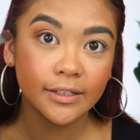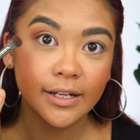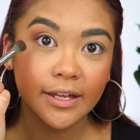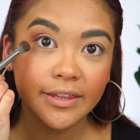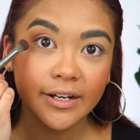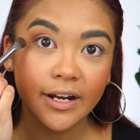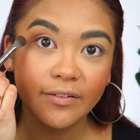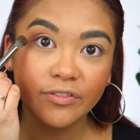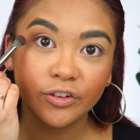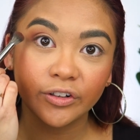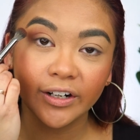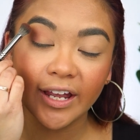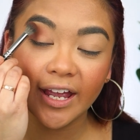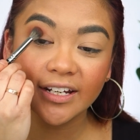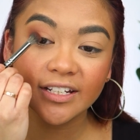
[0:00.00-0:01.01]
Now that I've
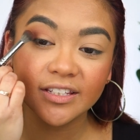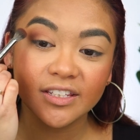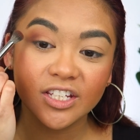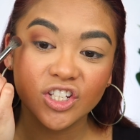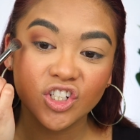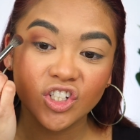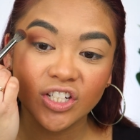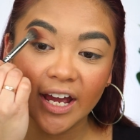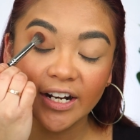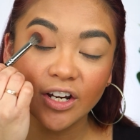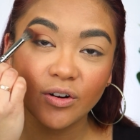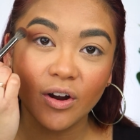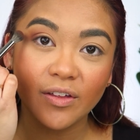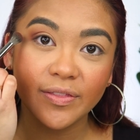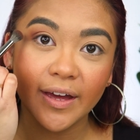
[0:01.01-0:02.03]
created this
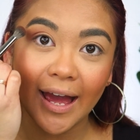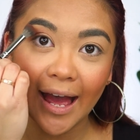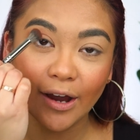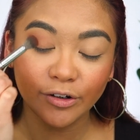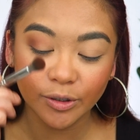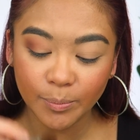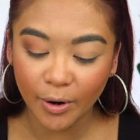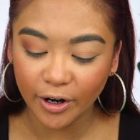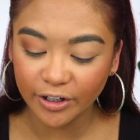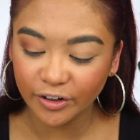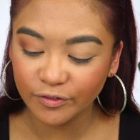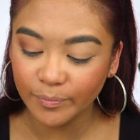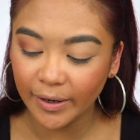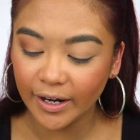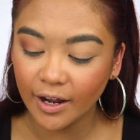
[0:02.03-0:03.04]
shadow on the outer part
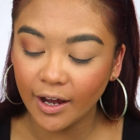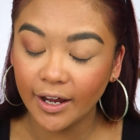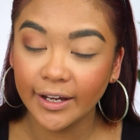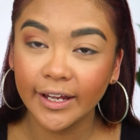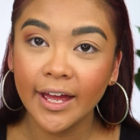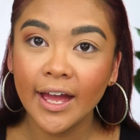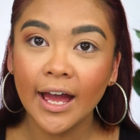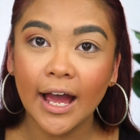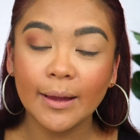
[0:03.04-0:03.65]
of my eye,